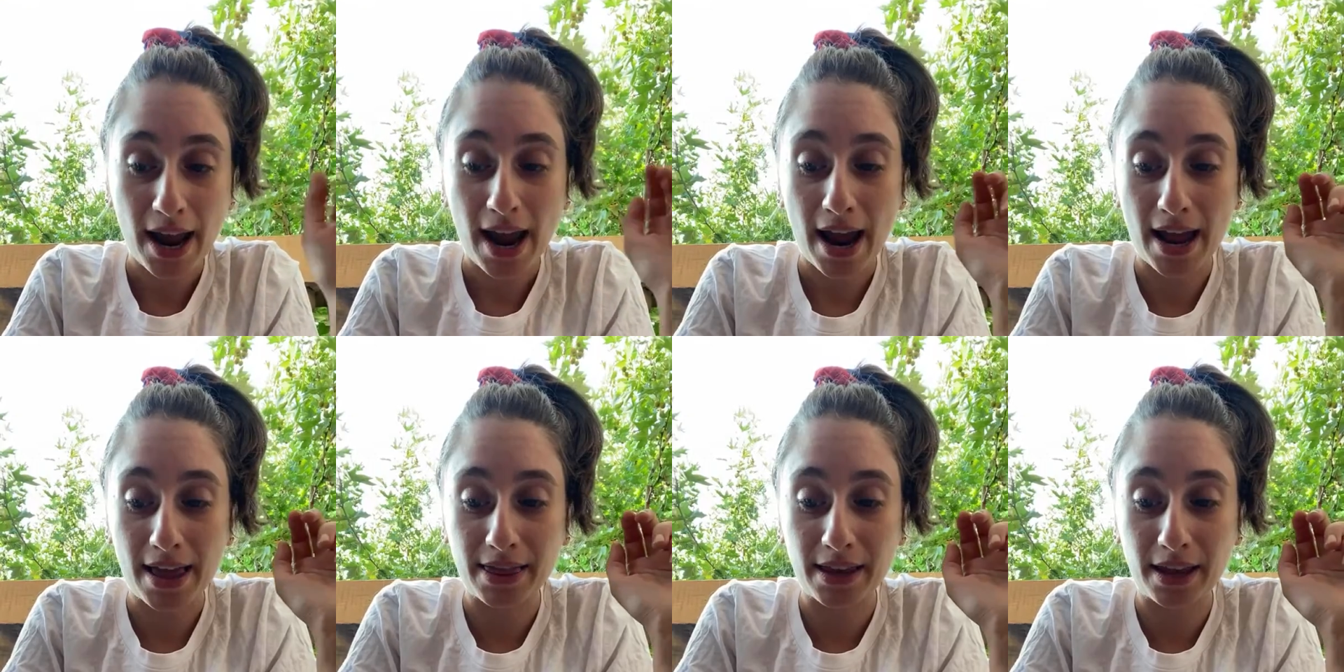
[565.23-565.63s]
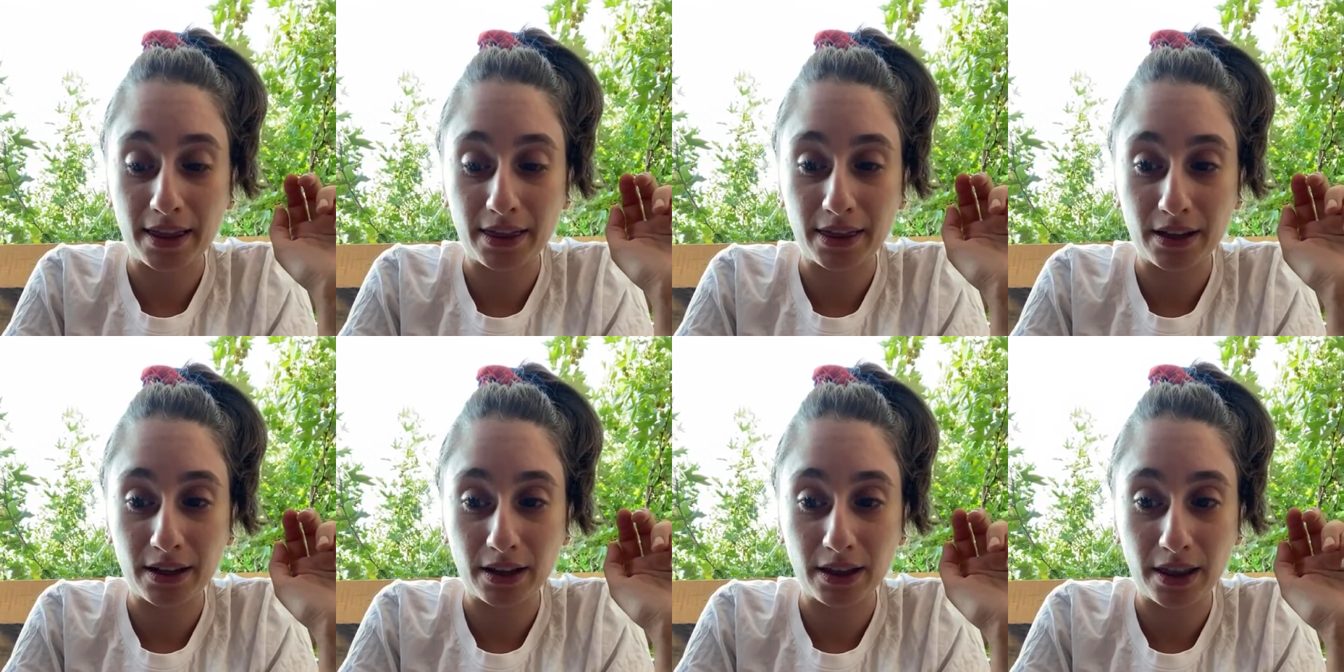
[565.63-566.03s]
And
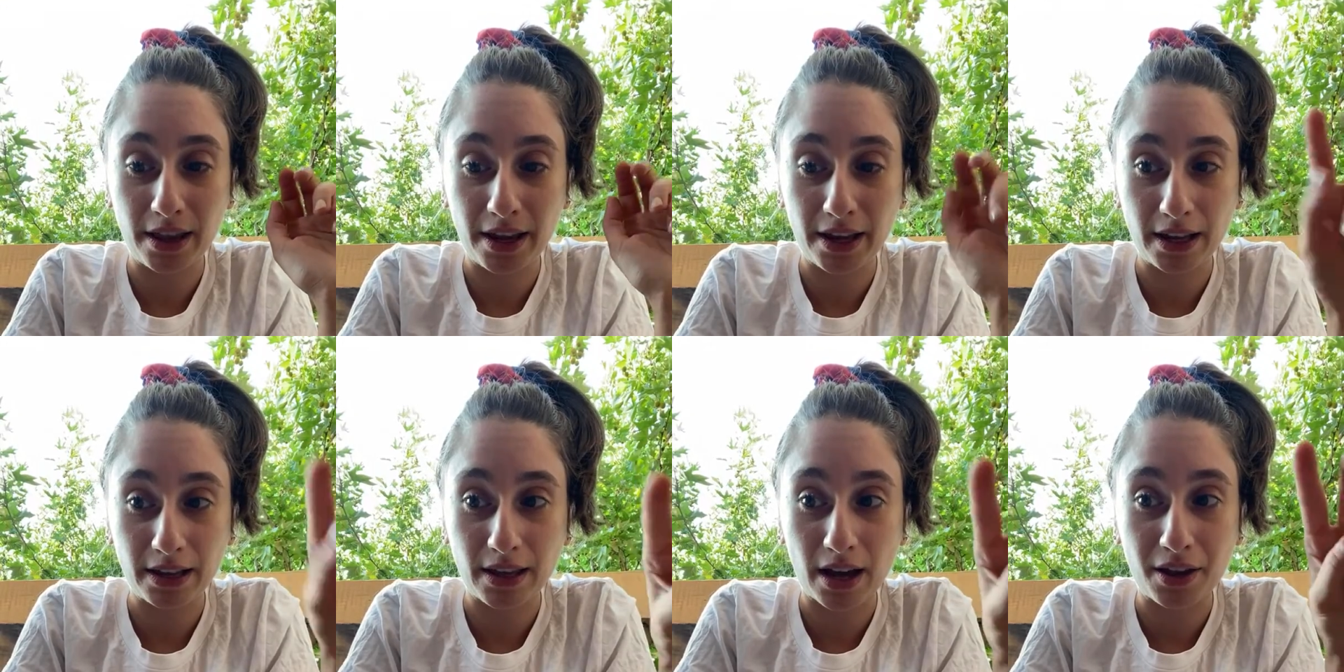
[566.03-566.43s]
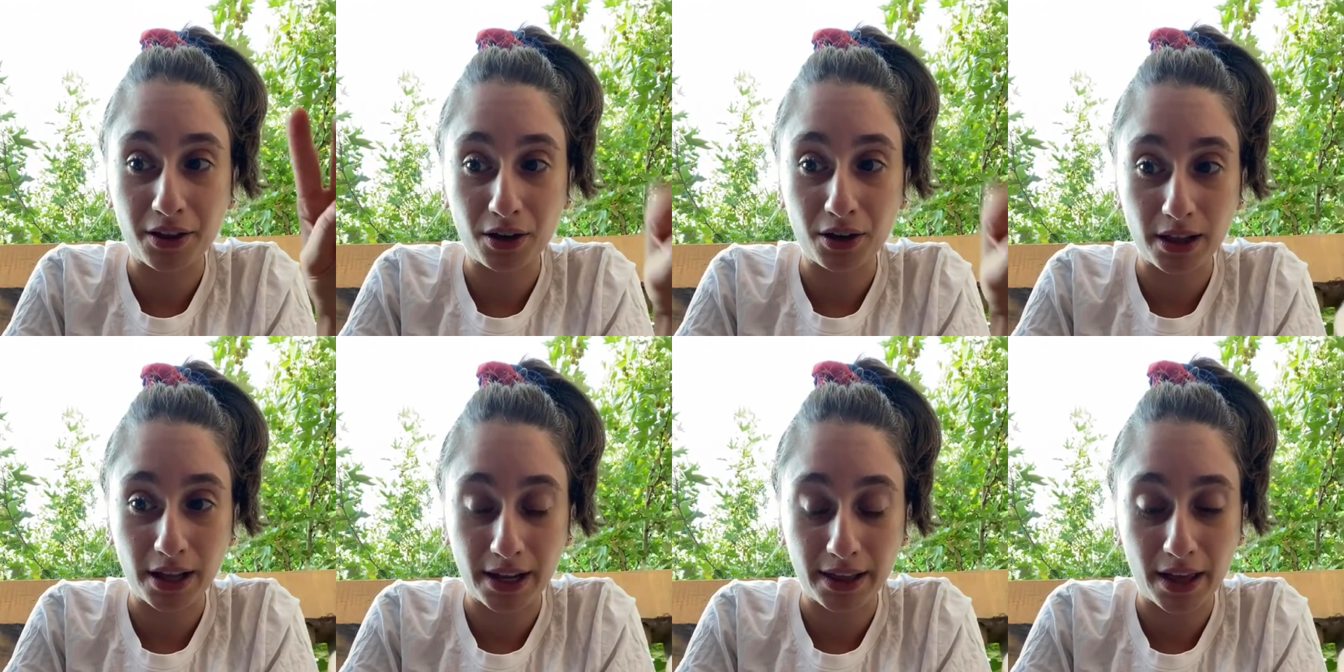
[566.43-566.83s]
then the
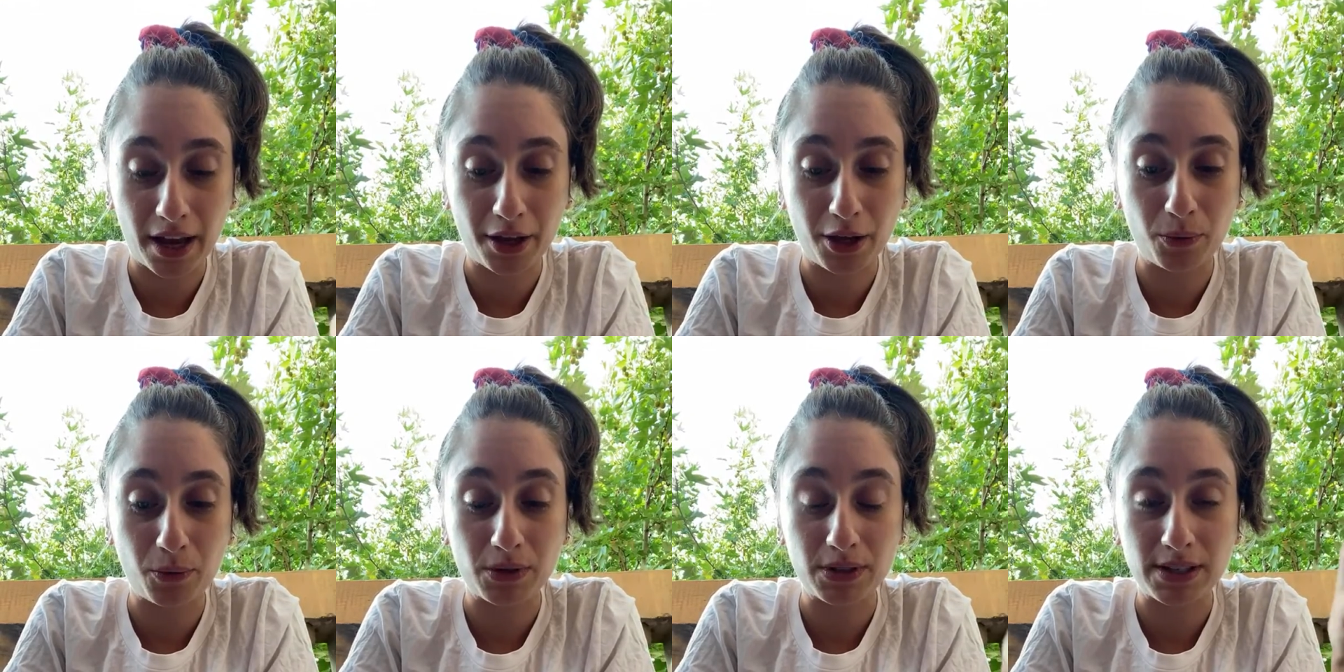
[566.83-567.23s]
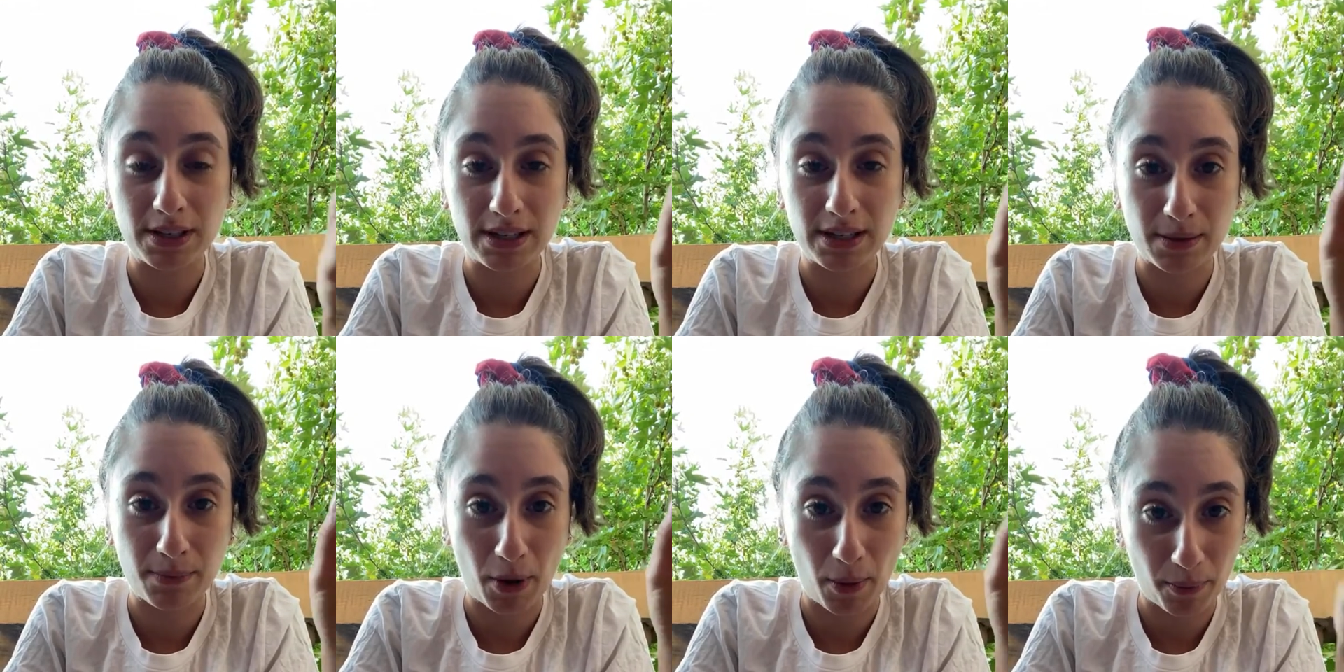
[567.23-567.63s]
other link that you will see
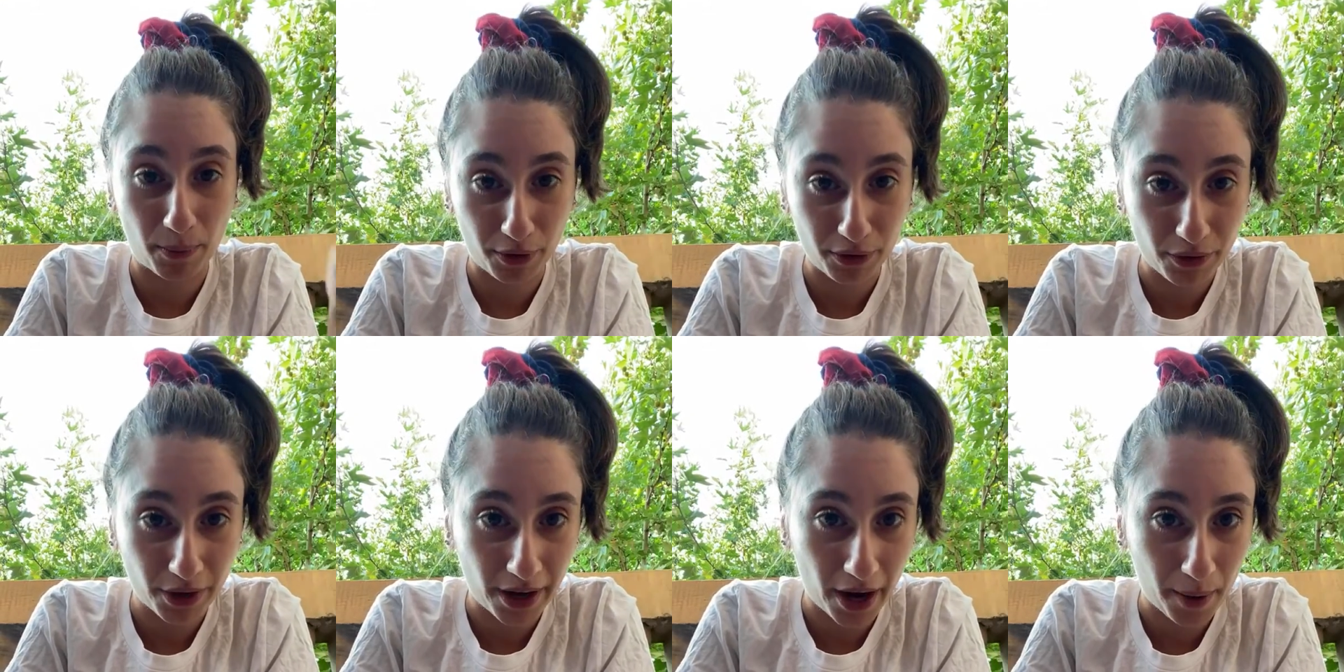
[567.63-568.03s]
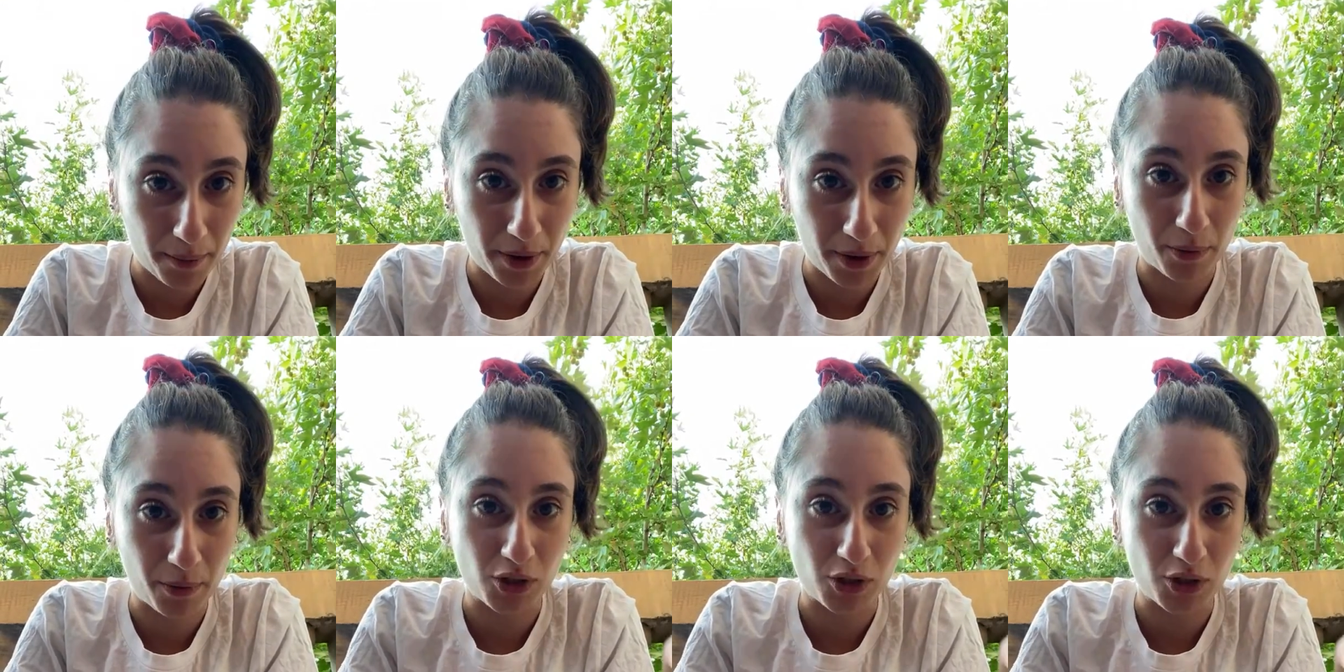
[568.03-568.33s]
is about Birthright Armenia,